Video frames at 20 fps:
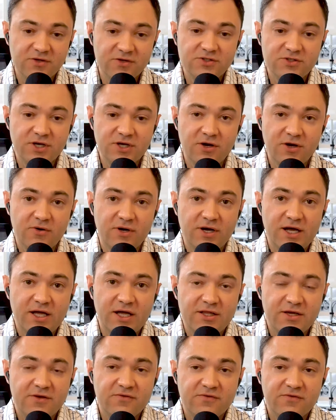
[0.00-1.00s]
So I
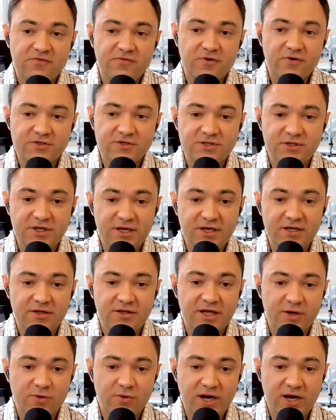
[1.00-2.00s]
think firstly,
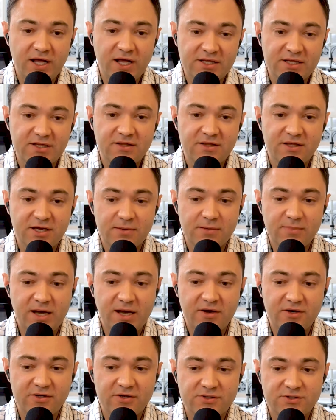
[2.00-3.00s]
like what I like to think
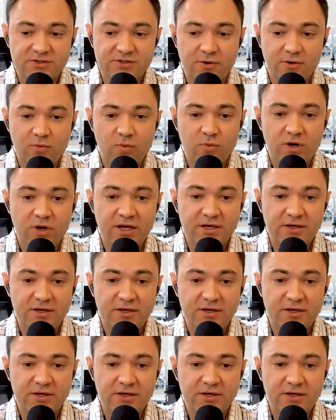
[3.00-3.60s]
about is sort of what